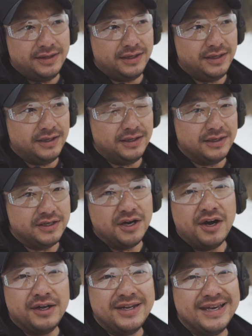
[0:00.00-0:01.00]

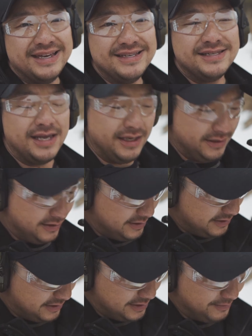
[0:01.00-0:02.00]
The gun is
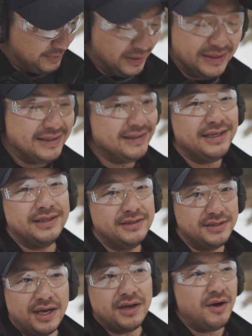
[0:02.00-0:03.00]

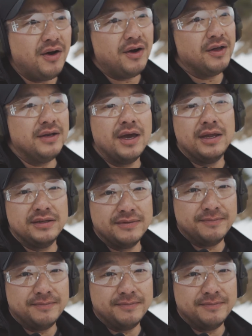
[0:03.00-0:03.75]
completely dead on.